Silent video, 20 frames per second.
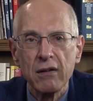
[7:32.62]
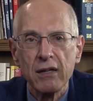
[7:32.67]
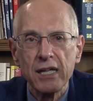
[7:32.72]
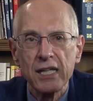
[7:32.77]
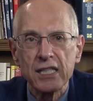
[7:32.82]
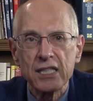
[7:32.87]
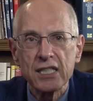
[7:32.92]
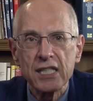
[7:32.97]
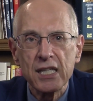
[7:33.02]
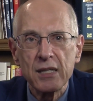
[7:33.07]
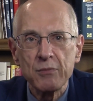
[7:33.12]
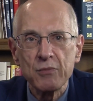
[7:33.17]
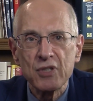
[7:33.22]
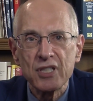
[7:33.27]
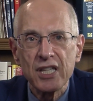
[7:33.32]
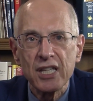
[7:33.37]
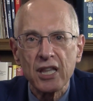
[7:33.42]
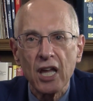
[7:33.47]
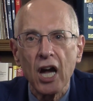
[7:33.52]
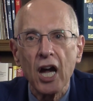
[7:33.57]
It seems
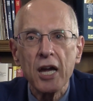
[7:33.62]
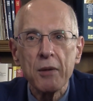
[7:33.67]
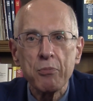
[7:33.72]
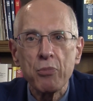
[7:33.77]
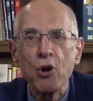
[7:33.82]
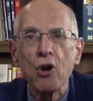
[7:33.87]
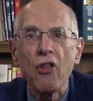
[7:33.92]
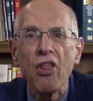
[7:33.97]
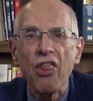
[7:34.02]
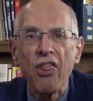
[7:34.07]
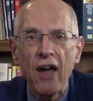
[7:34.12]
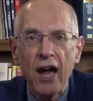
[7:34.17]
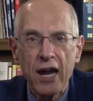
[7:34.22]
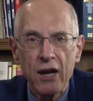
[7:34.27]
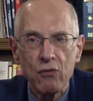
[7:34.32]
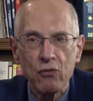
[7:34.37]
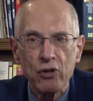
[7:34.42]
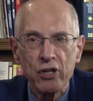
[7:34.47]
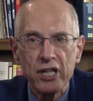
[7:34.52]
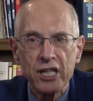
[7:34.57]
that the
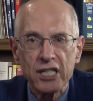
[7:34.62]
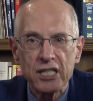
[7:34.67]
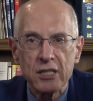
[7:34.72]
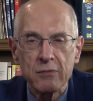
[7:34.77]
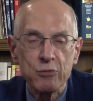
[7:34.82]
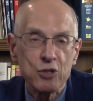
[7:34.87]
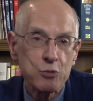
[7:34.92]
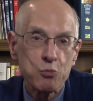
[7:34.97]
hyperthyroidism